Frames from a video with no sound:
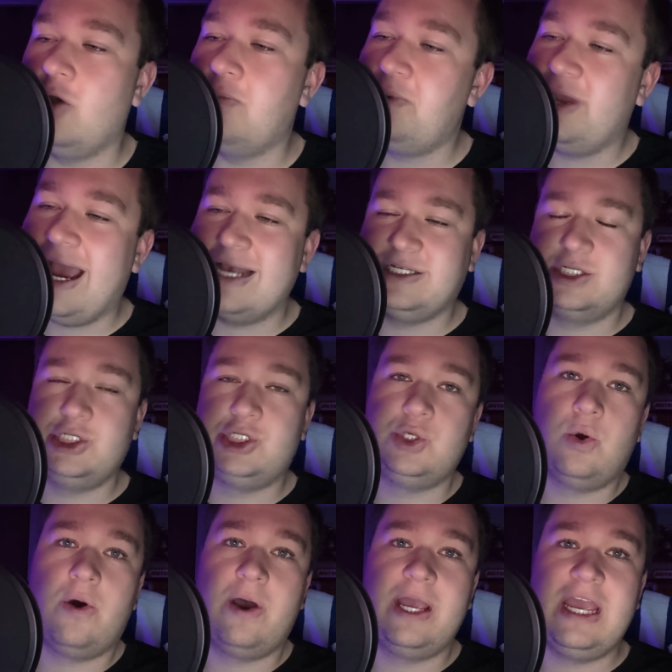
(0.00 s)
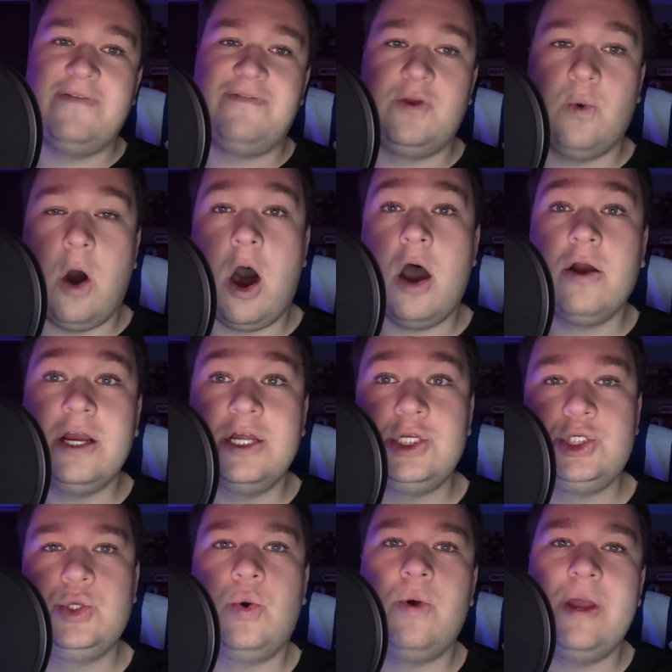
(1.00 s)
I hope you guys enjoy. If you are
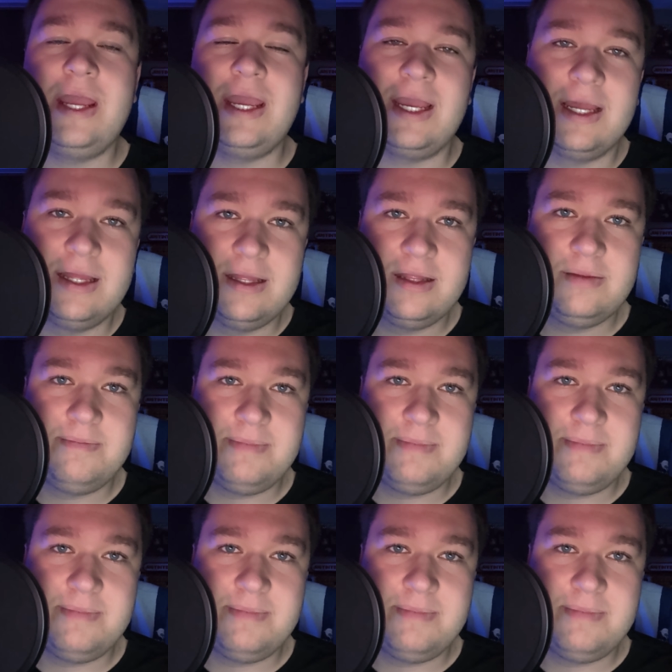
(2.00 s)
enjoying